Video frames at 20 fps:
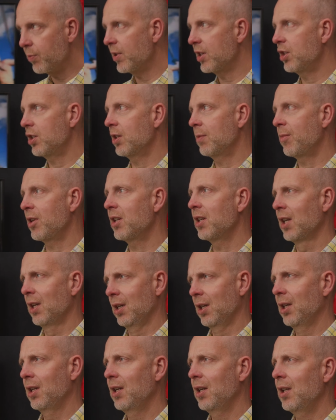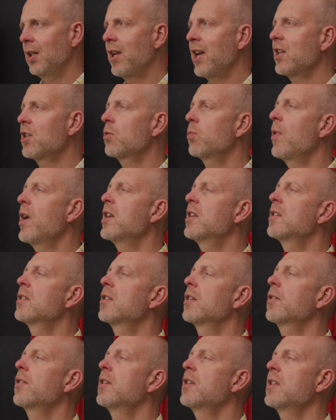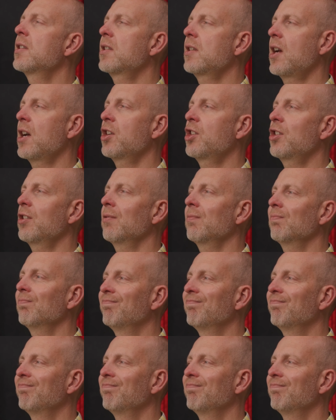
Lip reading: Richard, but let's wait until the discussion.